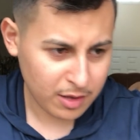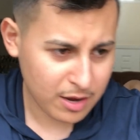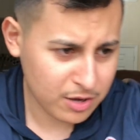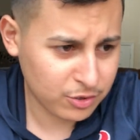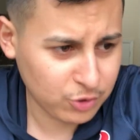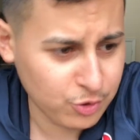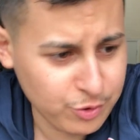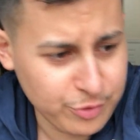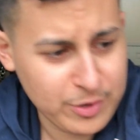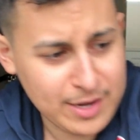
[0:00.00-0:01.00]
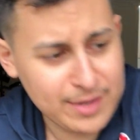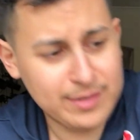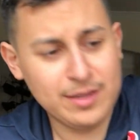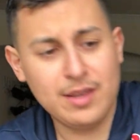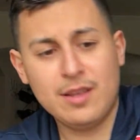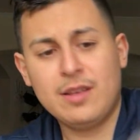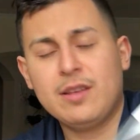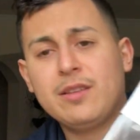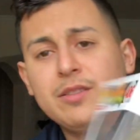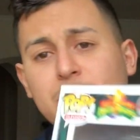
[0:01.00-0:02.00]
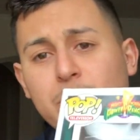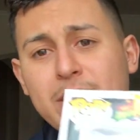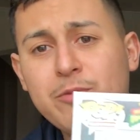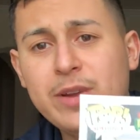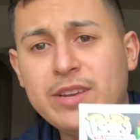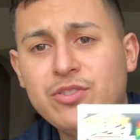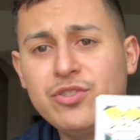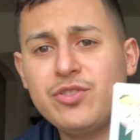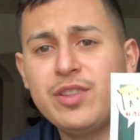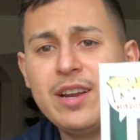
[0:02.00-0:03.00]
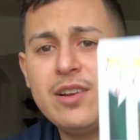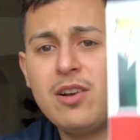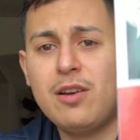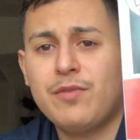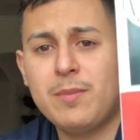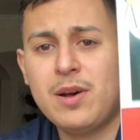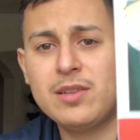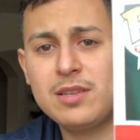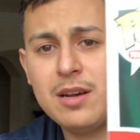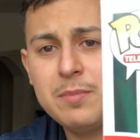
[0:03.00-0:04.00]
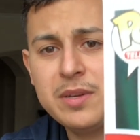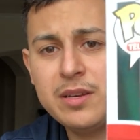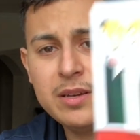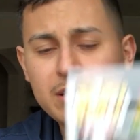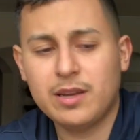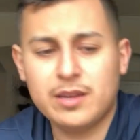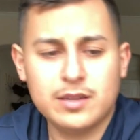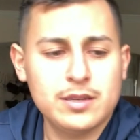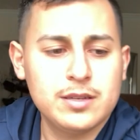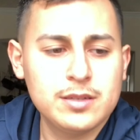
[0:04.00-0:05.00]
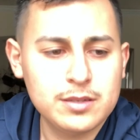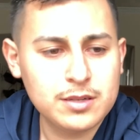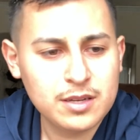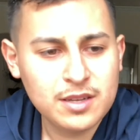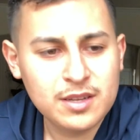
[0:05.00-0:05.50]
I also showed you guys the Red Ranger that I got from Hot Topic, and